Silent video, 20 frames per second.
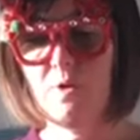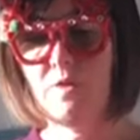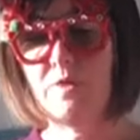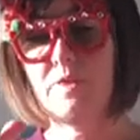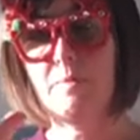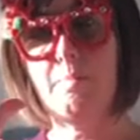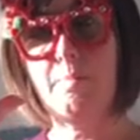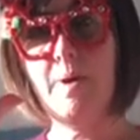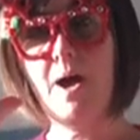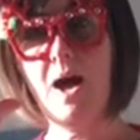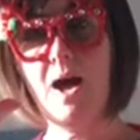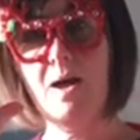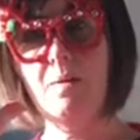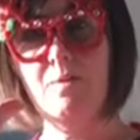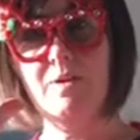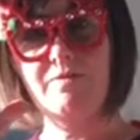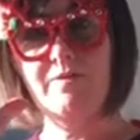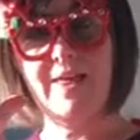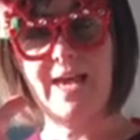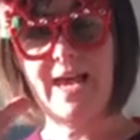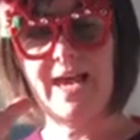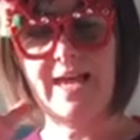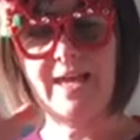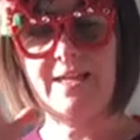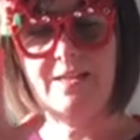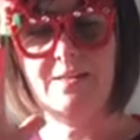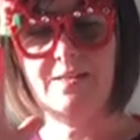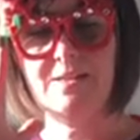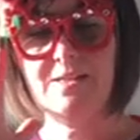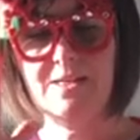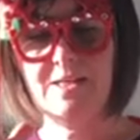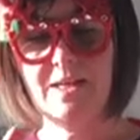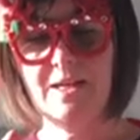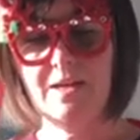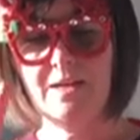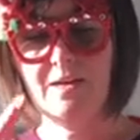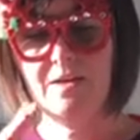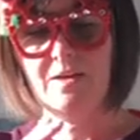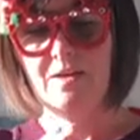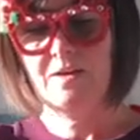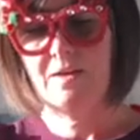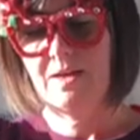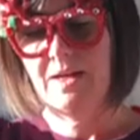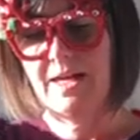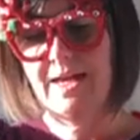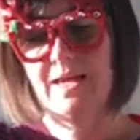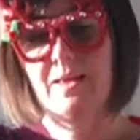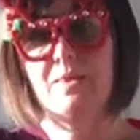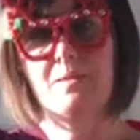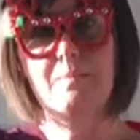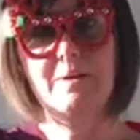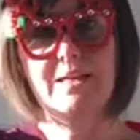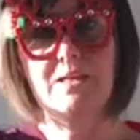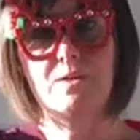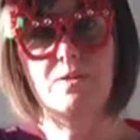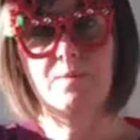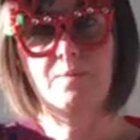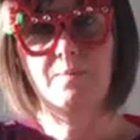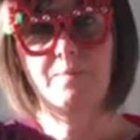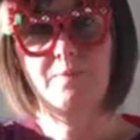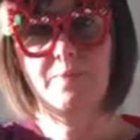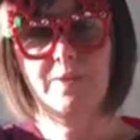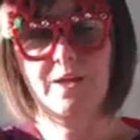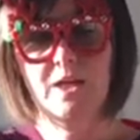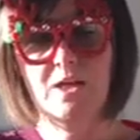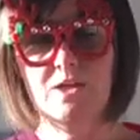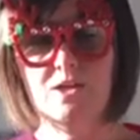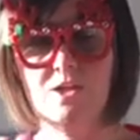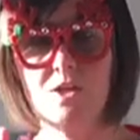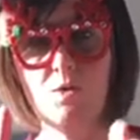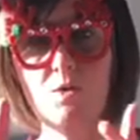the palm of the hand in the middle, so the